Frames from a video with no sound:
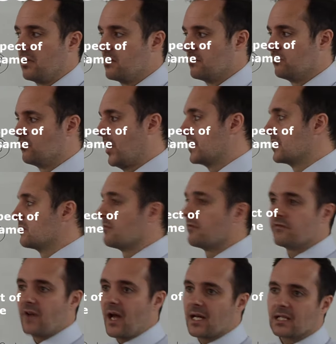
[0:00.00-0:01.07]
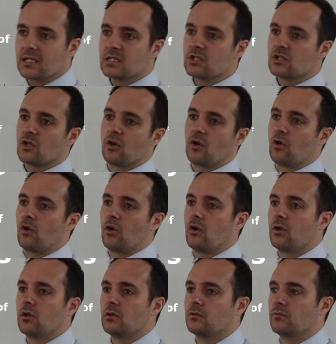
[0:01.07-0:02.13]
random facts
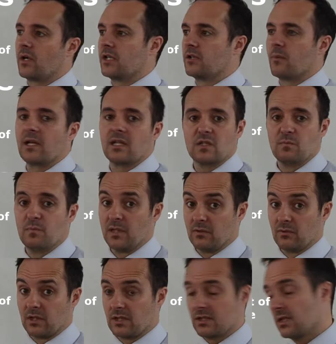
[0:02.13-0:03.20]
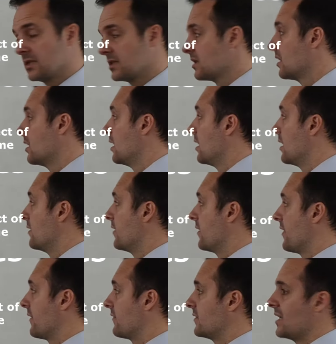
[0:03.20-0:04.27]
or random experiences that
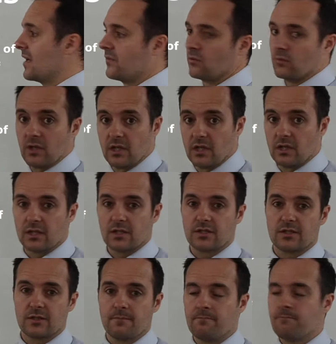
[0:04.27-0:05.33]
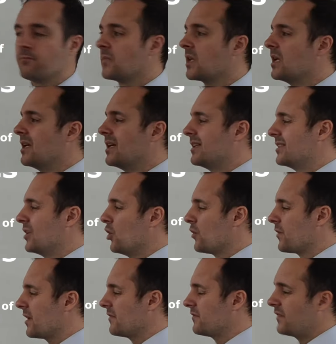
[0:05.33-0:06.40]
they've never rehearsed. The
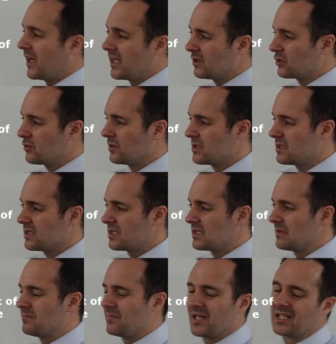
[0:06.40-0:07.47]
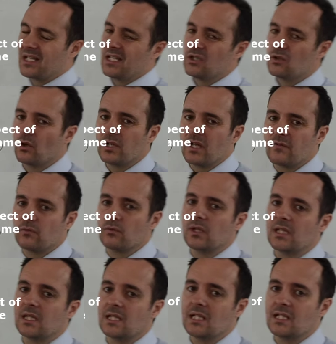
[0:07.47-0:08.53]
other final criticism, again, you only ever
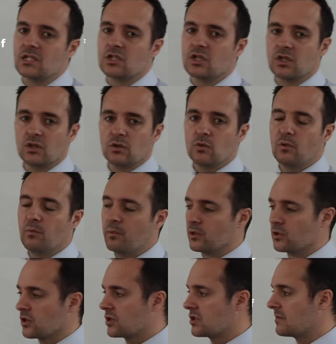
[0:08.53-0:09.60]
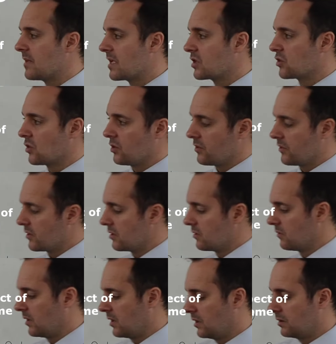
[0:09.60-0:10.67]
really need two, but just to make sure that
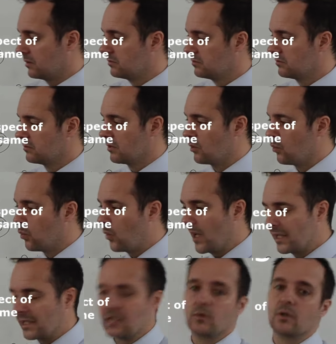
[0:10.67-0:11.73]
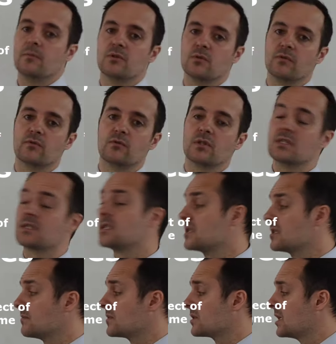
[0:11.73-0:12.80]
you are well equipped with
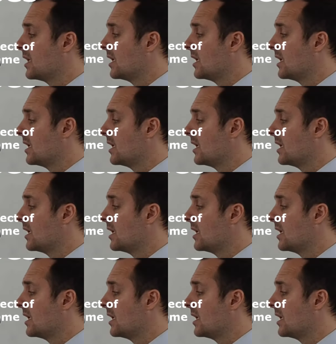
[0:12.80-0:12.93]
criticisms,